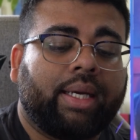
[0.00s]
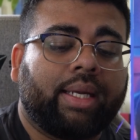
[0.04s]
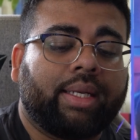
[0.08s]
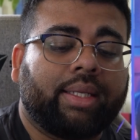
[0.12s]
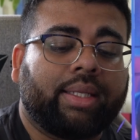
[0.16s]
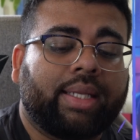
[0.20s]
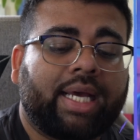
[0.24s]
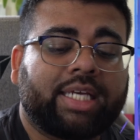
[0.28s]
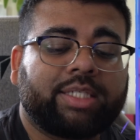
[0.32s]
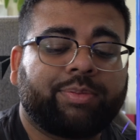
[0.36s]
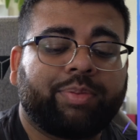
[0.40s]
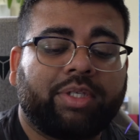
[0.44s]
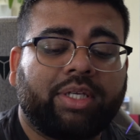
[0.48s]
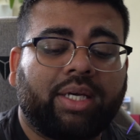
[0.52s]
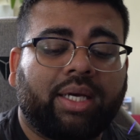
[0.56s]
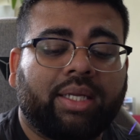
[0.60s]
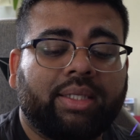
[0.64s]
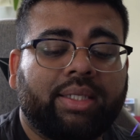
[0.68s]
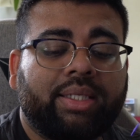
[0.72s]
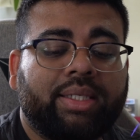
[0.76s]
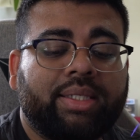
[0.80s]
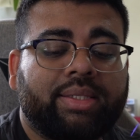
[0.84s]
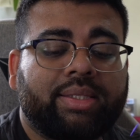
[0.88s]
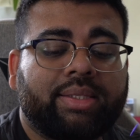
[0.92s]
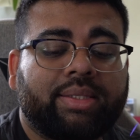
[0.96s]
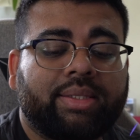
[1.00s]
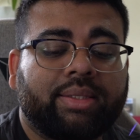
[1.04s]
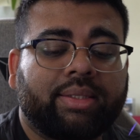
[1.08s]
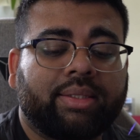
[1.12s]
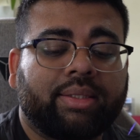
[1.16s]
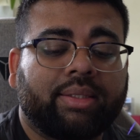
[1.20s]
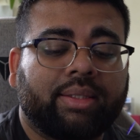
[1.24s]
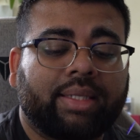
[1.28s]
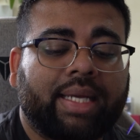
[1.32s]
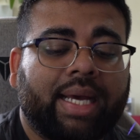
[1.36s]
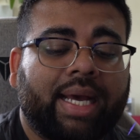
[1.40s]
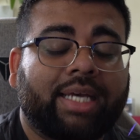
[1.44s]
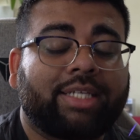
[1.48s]
And last but not least,
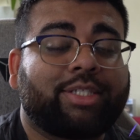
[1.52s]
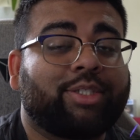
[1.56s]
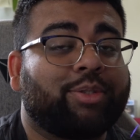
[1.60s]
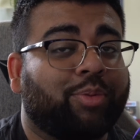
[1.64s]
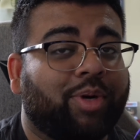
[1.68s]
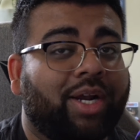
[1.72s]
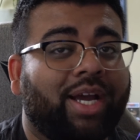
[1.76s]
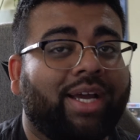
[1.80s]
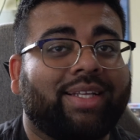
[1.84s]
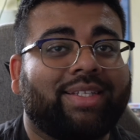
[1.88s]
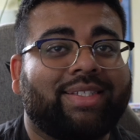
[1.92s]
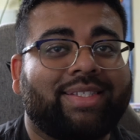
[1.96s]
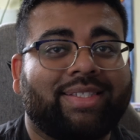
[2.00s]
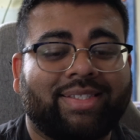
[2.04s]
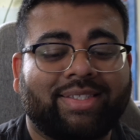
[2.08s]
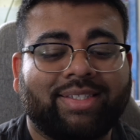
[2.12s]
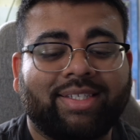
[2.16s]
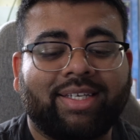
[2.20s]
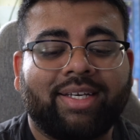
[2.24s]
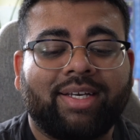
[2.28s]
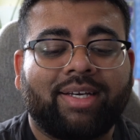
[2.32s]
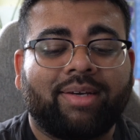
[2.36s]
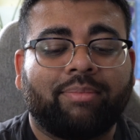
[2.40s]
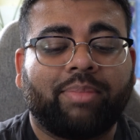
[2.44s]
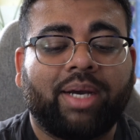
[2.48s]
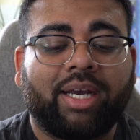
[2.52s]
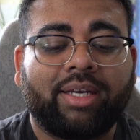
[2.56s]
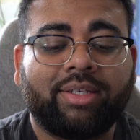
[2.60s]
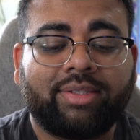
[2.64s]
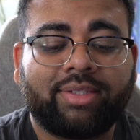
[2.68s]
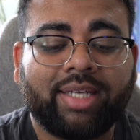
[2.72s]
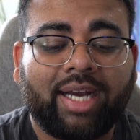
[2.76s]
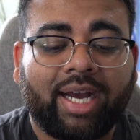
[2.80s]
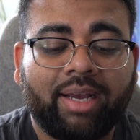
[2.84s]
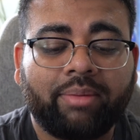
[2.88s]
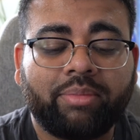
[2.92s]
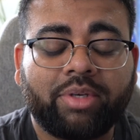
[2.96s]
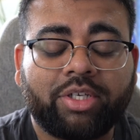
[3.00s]
Last Rites. My
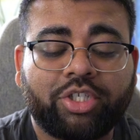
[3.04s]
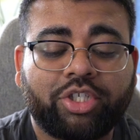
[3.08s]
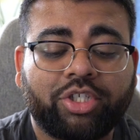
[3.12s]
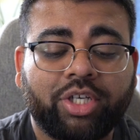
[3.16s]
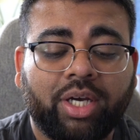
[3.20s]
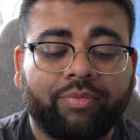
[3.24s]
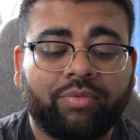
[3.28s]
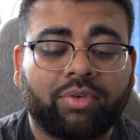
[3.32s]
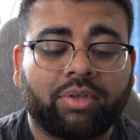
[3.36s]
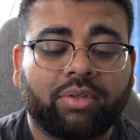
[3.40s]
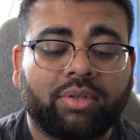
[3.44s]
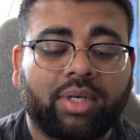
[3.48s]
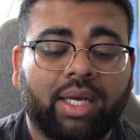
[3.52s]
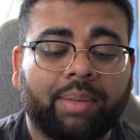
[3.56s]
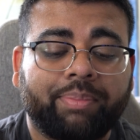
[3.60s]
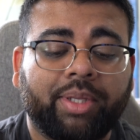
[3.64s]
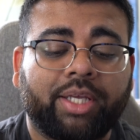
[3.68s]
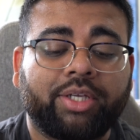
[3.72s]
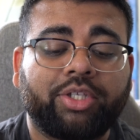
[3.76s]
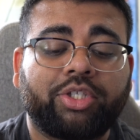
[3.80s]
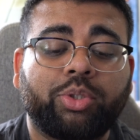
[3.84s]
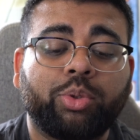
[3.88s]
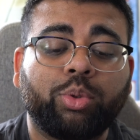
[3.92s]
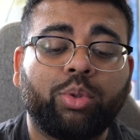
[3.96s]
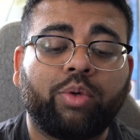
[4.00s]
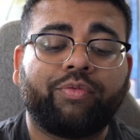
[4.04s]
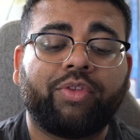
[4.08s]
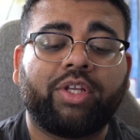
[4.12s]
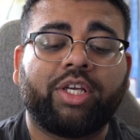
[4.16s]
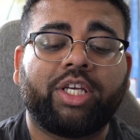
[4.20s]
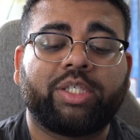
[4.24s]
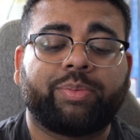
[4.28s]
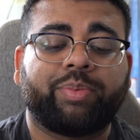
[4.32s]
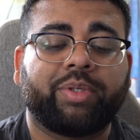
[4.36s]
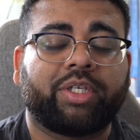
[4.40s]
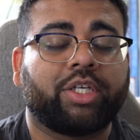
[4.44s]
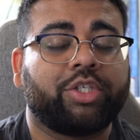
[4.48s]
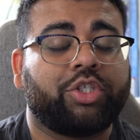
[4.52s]
Diamond Shovel. I play 2 of
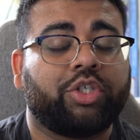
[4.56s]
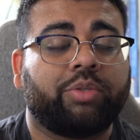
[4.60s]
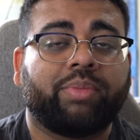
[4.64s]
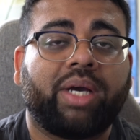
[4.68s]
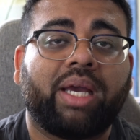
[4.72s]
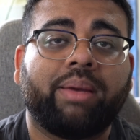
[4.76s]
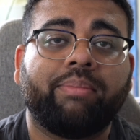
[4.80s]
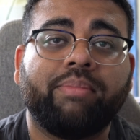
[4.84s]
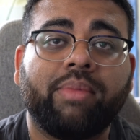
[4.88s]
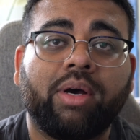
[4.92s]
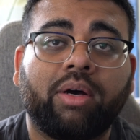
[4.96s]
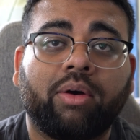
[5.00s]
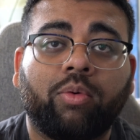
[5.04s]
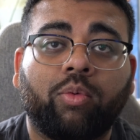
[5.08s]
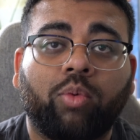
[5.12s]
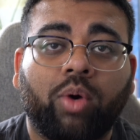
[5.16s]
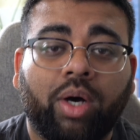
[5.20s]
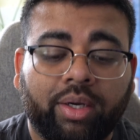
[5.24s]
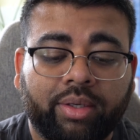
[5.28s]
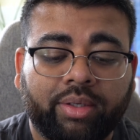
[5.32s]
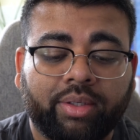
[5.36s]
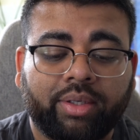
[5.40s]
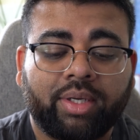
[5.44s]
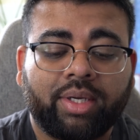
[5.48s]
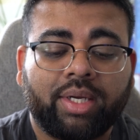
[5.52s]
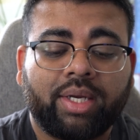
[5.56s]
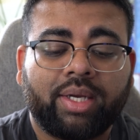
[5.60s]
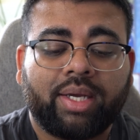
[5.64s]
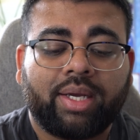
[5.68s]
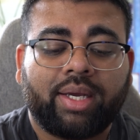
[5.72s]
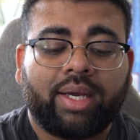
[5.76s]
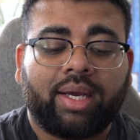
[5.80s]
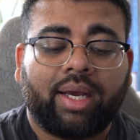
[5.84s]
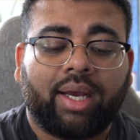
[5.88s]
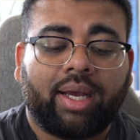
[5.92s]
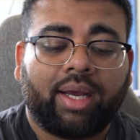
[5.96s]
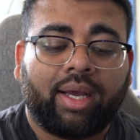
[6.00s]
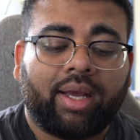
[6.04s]
these because you might mill 1.
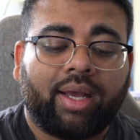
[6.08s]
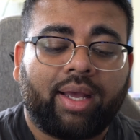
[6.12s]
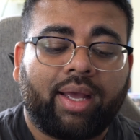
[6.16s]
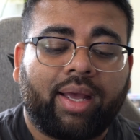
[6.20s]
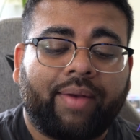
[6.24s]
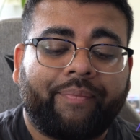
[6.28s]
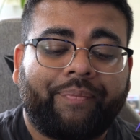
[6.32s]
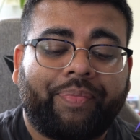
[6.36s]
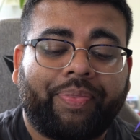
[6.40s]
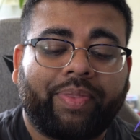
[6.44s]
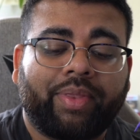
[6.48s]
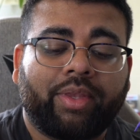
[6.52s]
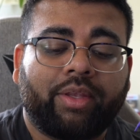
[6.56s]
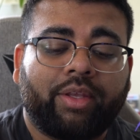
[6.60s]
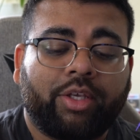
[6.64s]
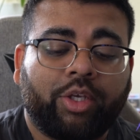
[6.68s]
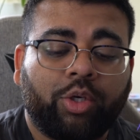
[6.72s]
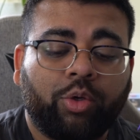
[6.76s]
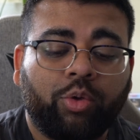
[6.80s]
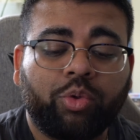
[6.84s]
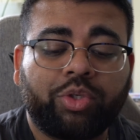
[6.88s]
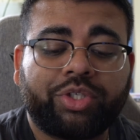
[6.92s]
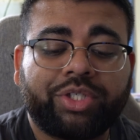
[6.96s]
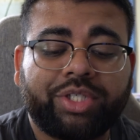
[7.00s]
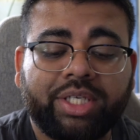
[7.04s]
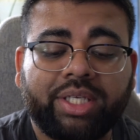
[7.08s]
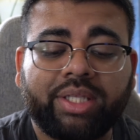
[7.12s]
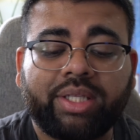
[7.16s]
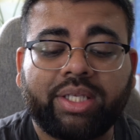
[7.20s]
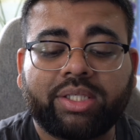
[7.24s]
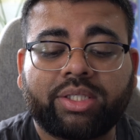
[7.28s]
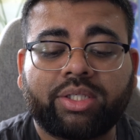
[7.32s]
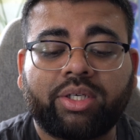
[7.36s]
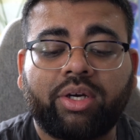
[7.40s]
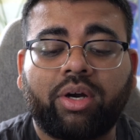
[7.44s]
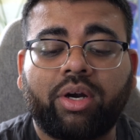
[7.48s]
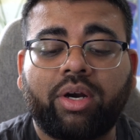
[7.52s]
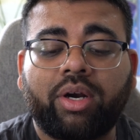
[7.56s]
You see
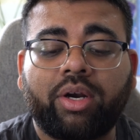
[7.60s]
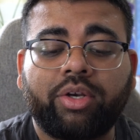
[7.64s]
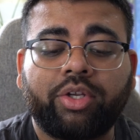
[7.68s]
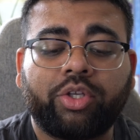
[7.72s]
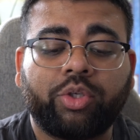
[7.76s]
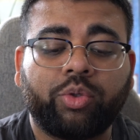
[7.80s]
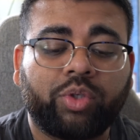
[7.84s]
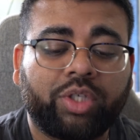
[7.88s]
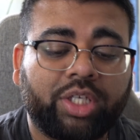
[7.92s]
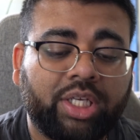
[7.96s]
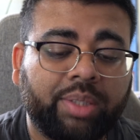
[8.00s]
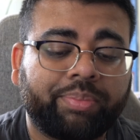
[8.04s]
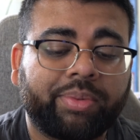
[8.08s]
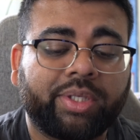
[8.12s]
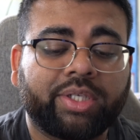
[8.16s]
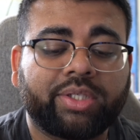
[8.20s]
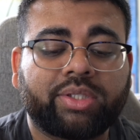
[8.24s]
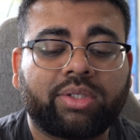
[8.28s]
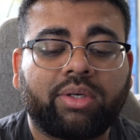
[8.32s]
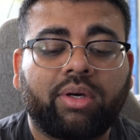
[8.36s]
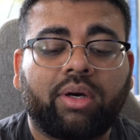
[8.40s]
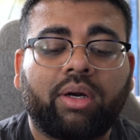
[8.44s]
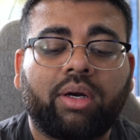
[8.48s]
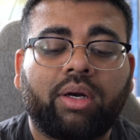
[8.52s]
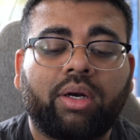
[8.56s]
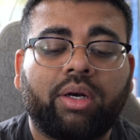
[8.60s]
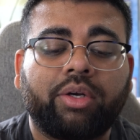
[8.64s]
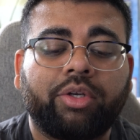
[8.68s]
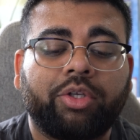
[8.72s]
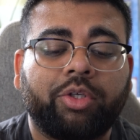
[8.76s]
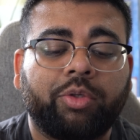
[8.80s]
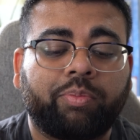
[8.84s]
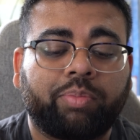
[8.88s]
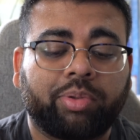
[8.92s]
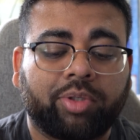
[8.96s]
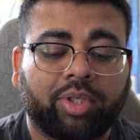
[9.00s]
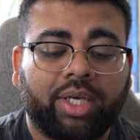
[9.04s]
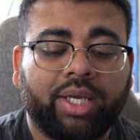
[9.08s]
this card, you keep this card,
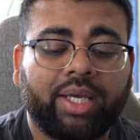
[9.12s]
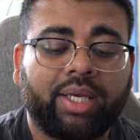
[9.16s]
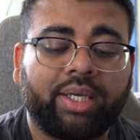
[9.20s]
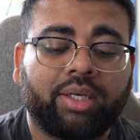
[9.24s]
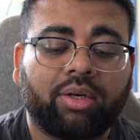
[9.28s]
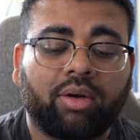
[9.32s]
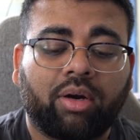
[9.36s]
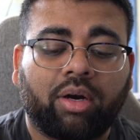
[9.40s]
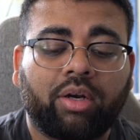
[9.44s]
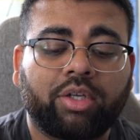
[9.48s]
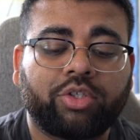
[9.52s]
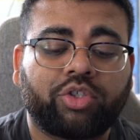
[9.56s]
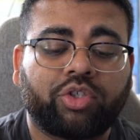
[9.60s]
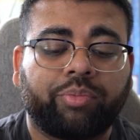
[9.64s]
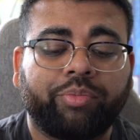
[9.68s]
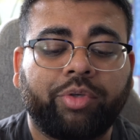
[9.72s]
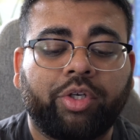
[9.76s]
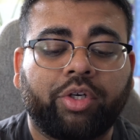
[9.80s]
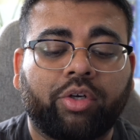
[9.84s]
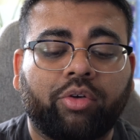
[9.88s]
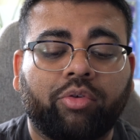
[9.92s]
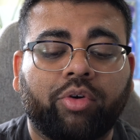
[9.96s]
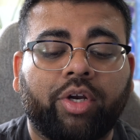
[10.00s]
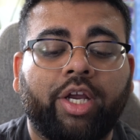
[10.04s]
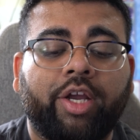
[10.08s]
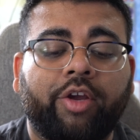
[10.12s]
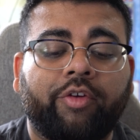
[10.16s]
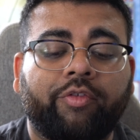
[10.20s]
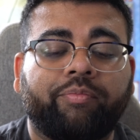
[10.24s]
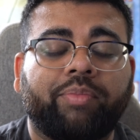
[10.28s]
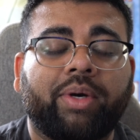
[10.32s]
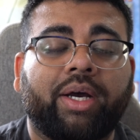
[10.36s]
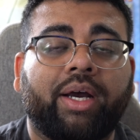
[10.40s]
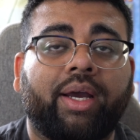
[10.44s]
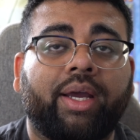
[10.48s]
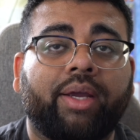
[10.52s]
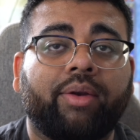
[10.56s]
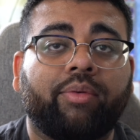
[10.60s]
you play cards from your grave
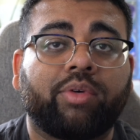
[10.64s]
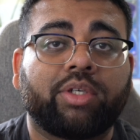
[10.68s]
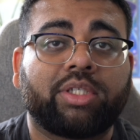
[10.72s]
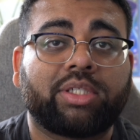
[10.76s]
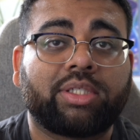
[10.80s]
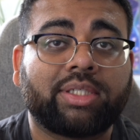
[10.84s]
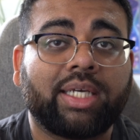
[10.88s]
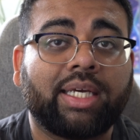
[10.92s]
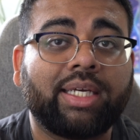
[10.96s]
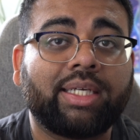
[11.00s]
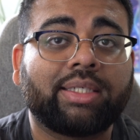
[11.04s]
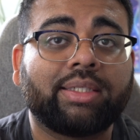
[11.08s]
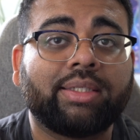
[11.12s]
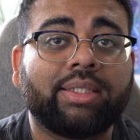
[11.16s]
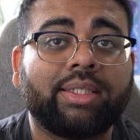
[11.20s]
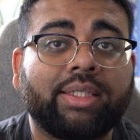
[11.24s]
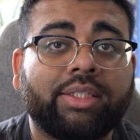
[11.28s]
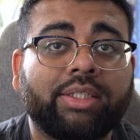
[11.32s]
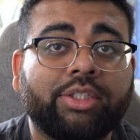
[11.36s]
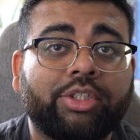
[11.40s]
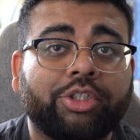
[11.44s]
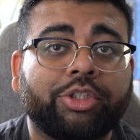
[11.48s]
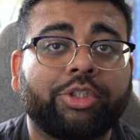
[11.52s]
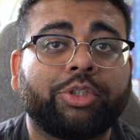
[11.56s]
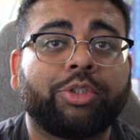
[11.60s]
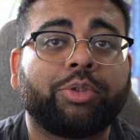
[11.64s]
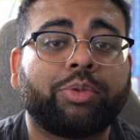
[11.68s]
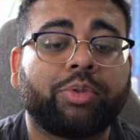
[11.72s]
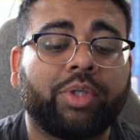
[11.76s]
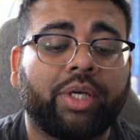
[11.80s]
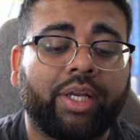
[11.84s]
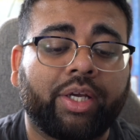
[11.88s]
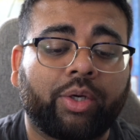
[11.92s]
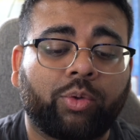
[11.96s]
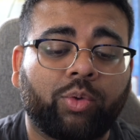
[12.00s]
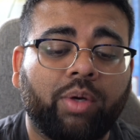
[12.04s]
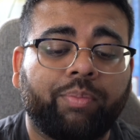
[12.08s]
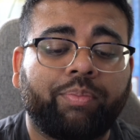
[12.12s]
by recycling 2 and
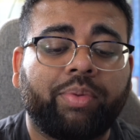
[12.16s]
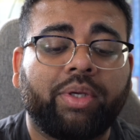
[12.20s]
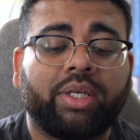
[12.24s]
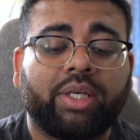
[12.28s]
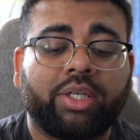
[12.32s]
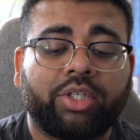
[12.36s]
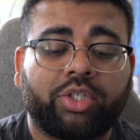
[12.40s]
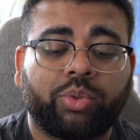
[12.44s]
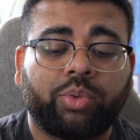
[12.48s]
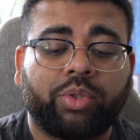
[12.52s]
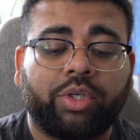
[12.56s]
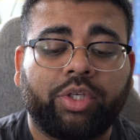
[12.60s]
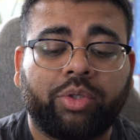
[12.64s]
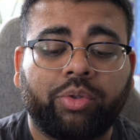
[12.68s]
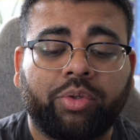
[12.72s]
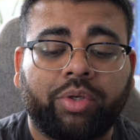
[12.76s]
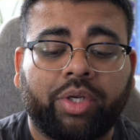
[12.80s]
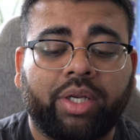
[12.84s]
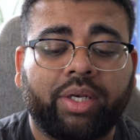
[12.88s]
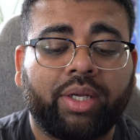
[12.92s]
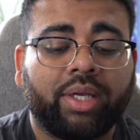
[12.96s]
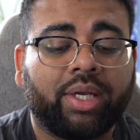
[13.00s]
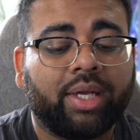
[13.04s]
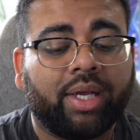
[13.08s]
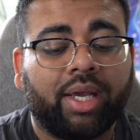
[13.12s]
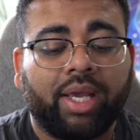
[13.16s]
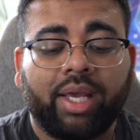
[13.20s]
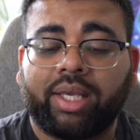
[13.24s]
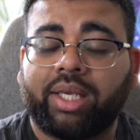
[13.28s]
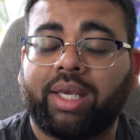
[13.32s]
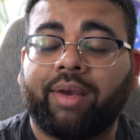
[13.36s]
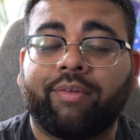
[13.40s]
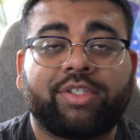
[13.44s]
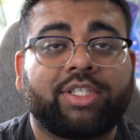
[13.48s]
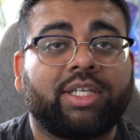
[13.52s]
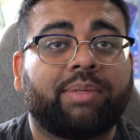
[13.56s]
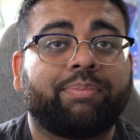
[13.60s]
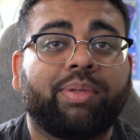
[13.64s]
equipping it to a unit. It
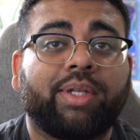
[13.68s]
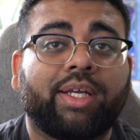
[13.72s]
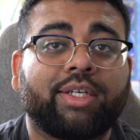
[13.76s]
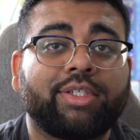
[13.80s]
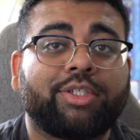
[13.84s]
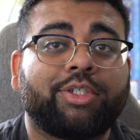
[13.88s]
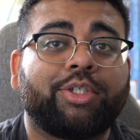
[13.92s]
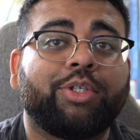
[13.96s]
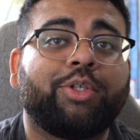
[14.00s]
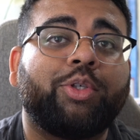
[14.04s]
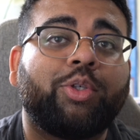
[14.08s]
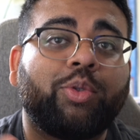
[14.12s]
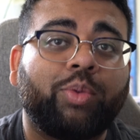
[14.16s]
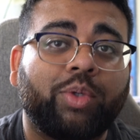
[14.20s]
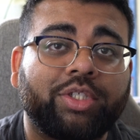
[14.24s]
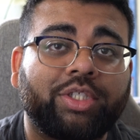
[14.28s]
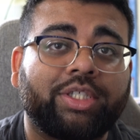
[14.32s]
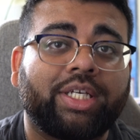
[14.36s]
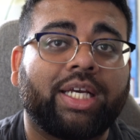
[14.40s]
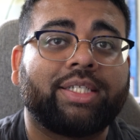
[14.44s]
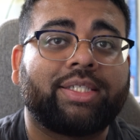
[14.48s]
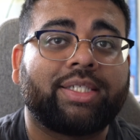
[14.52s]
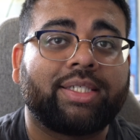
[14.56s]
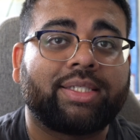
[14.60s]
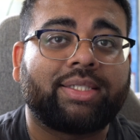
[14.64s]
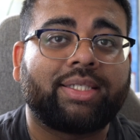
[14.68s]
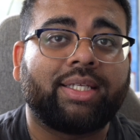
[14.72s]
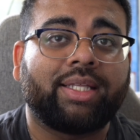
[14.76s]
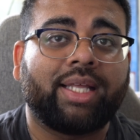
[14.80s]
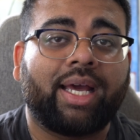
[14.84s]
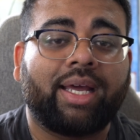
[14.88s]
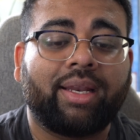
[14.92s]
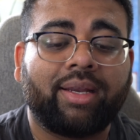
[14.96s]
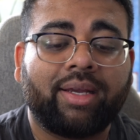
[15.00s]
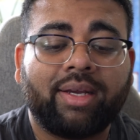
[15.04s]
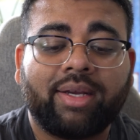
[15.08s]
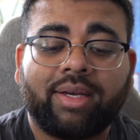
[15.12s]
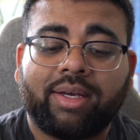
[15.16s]
gives it a +2, which gets us to that